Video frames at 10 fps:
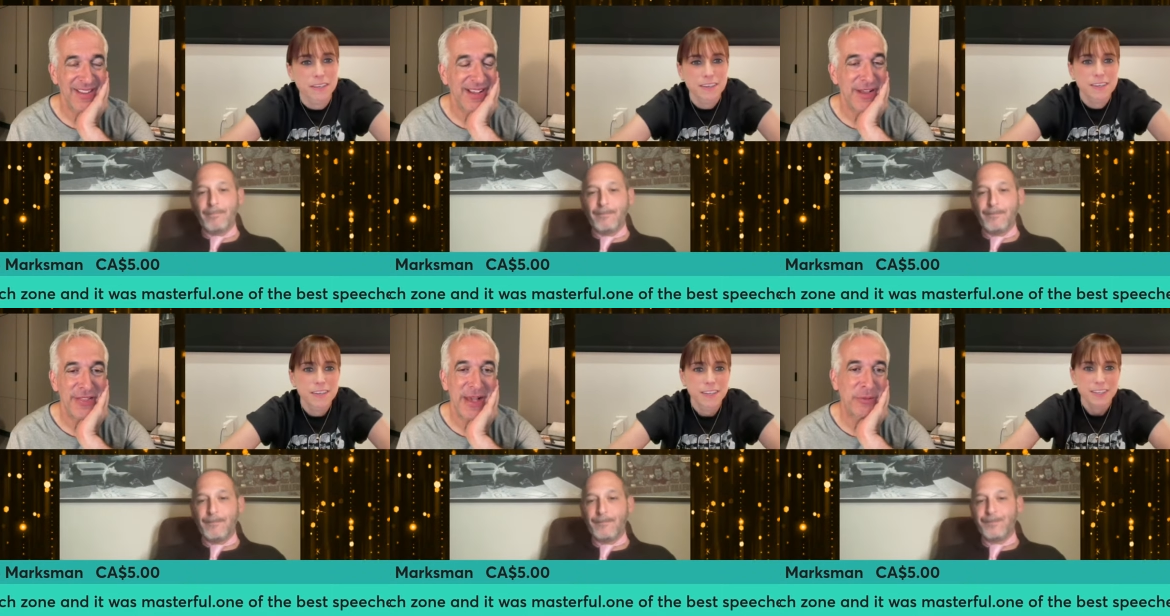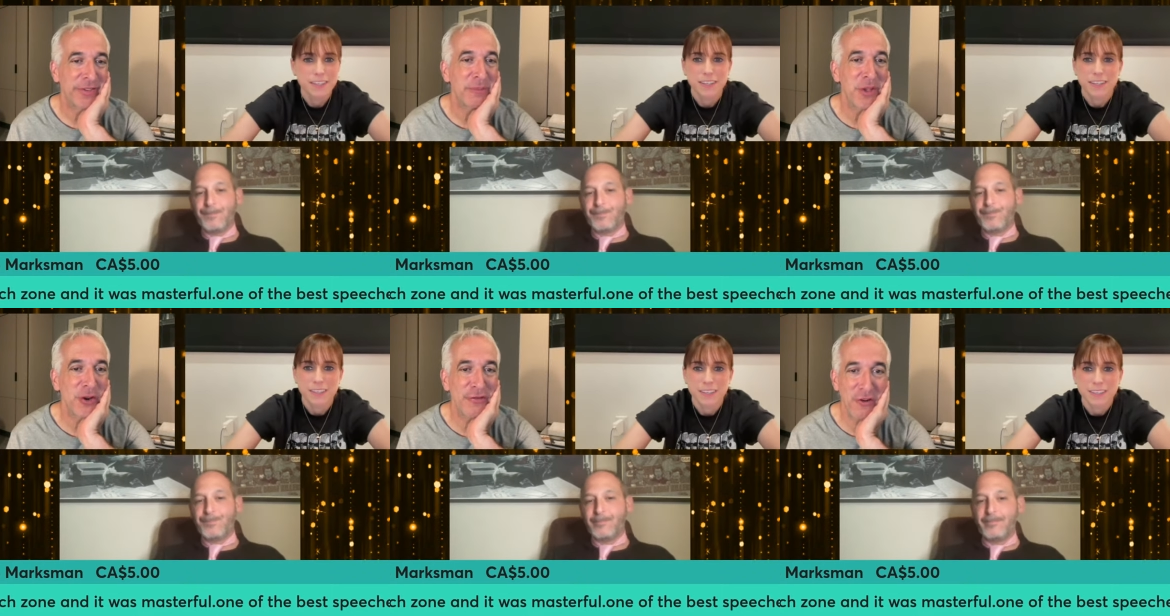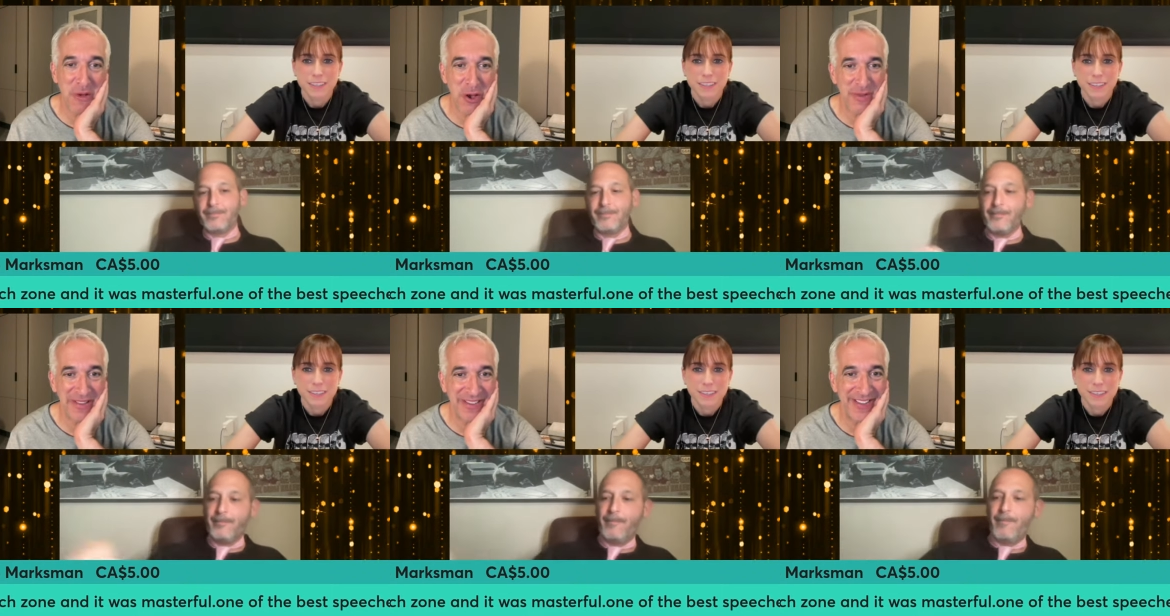Speaker 1: That was a beautiful
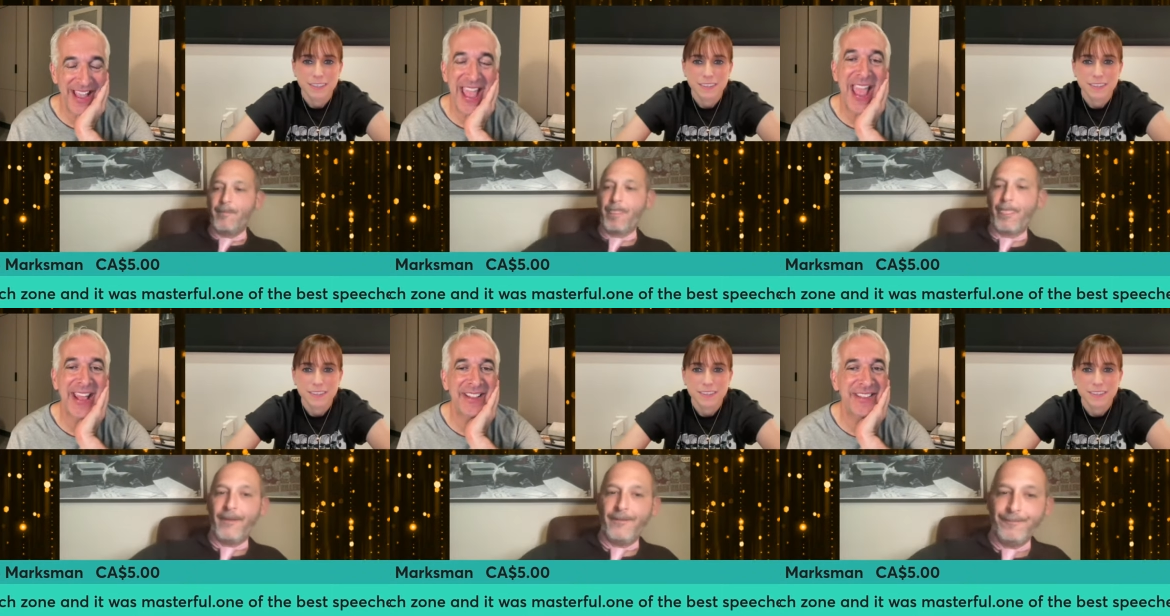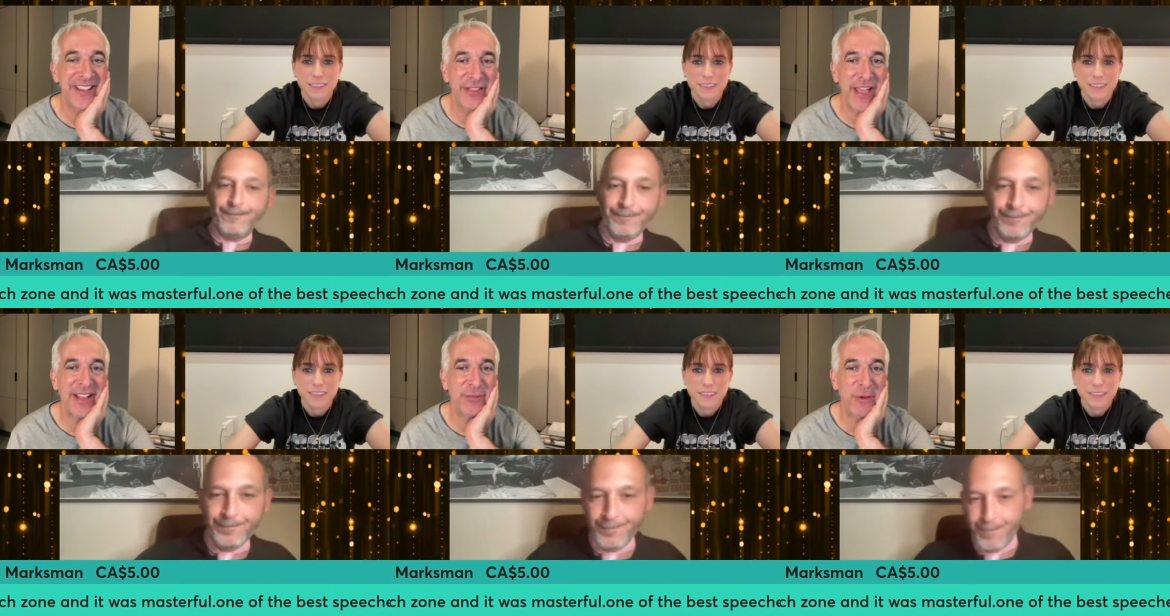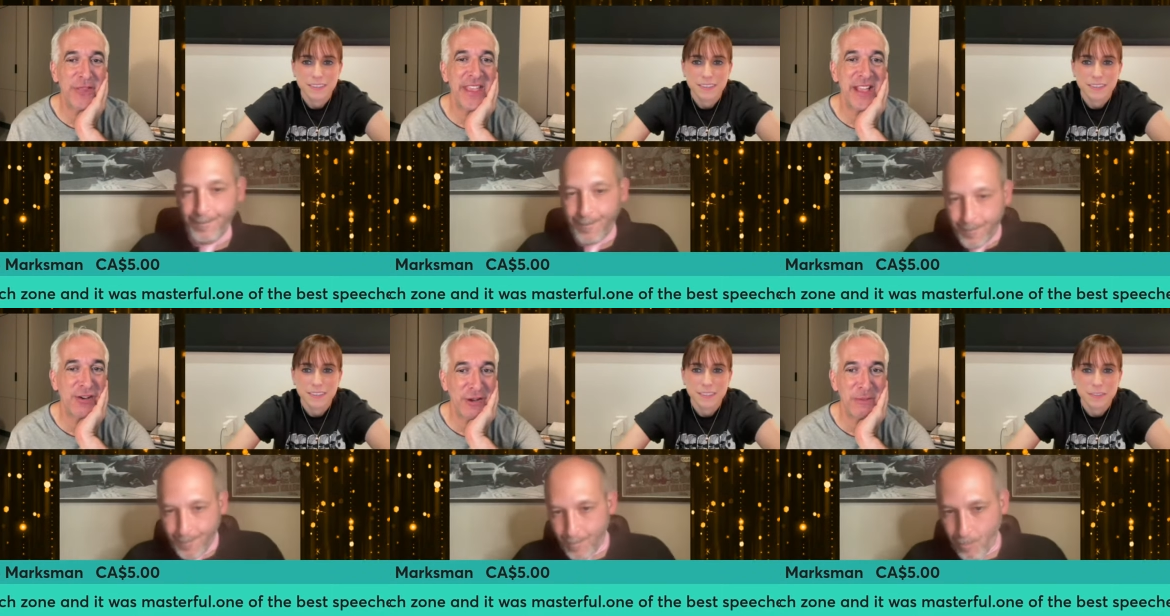moment, and that's what the
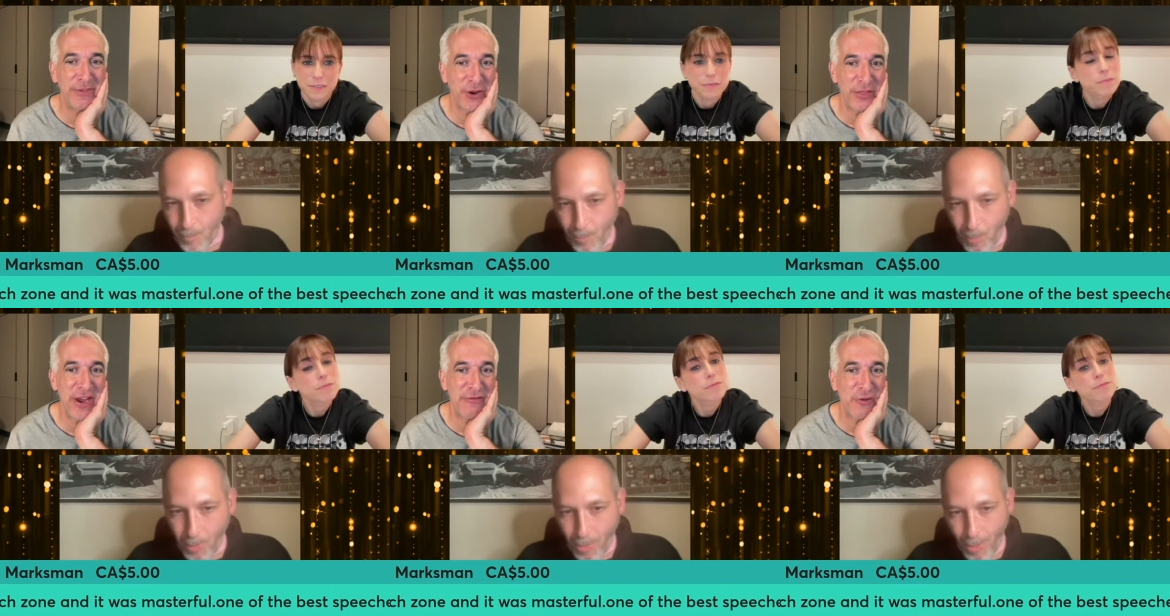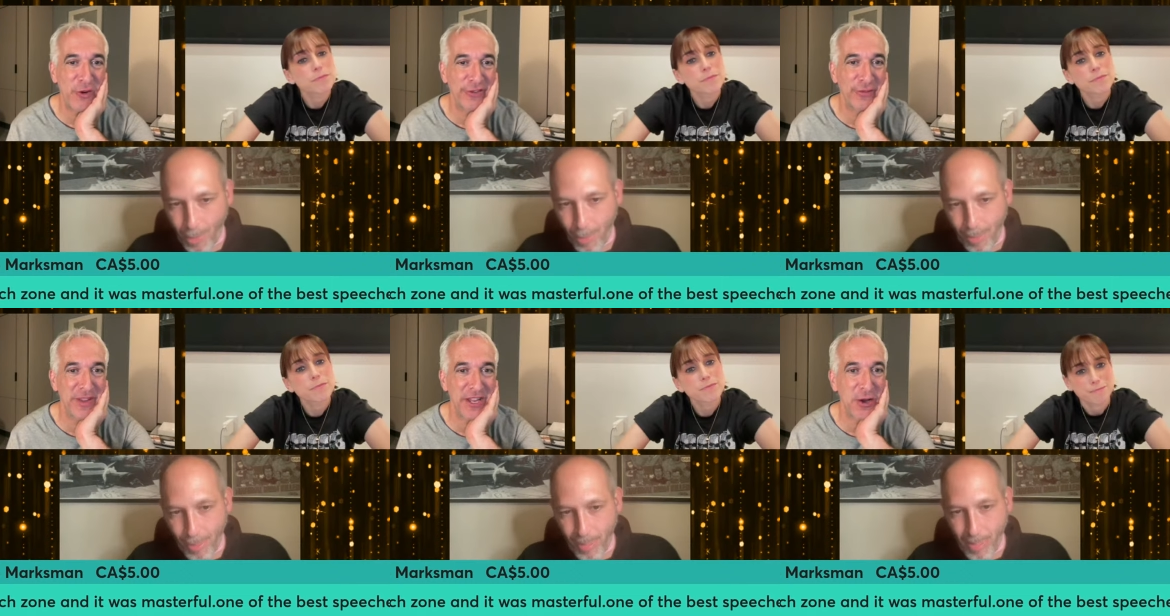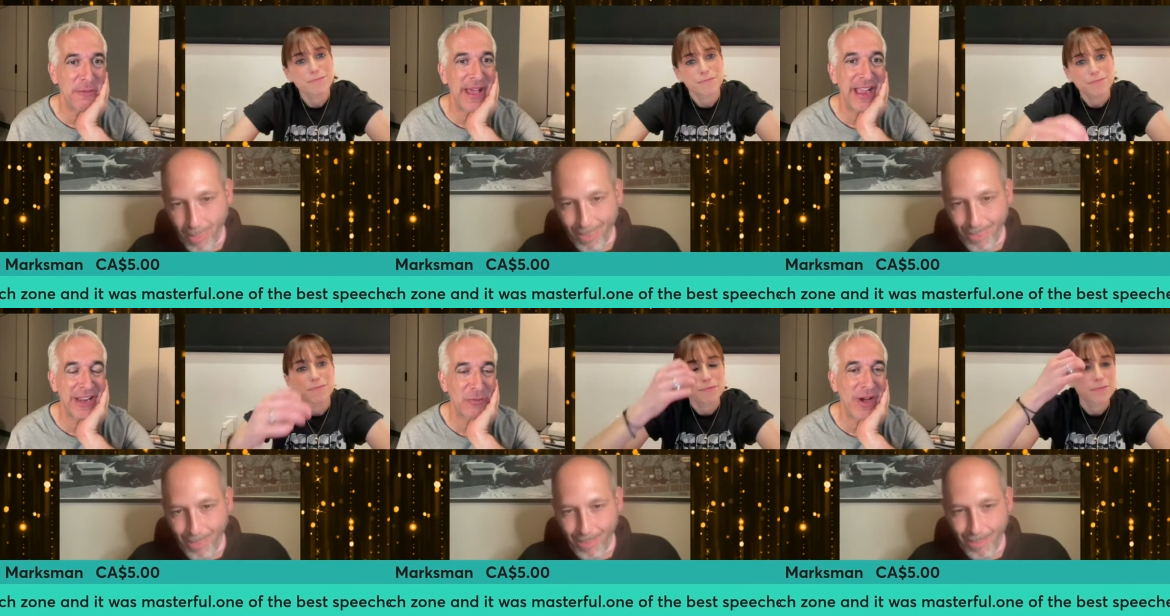clips are there for, so we can go
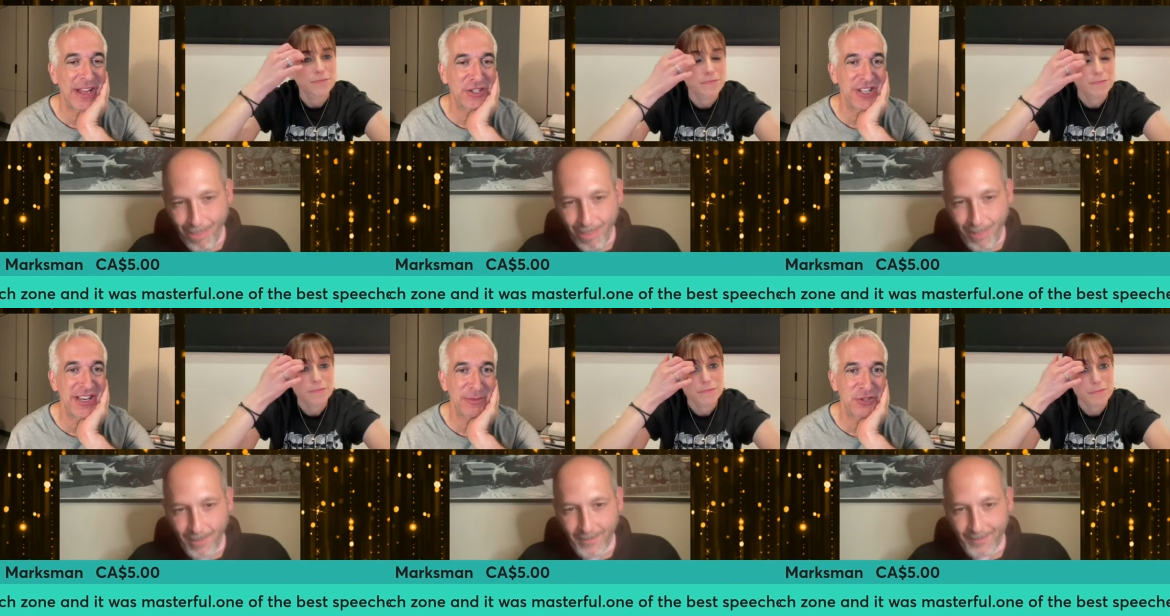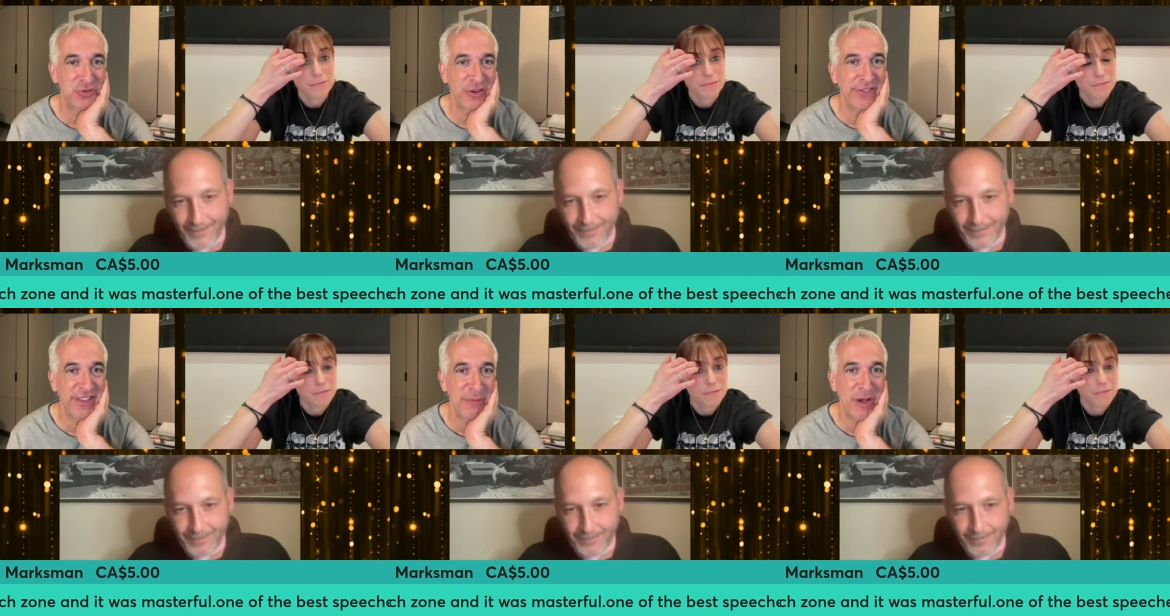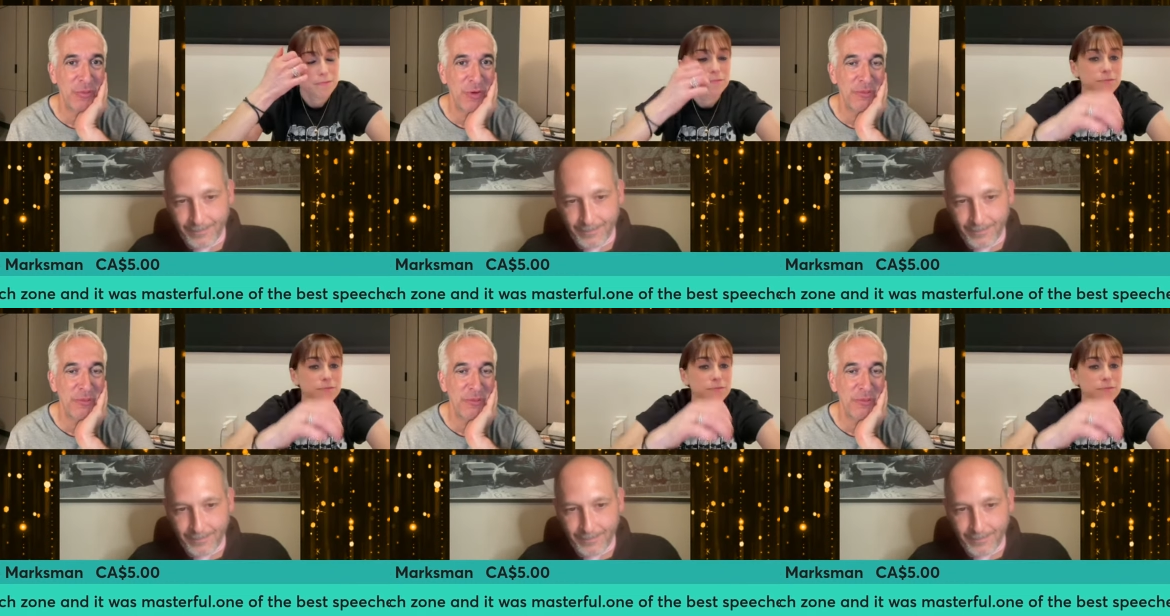back and watch it. I'm sure someone will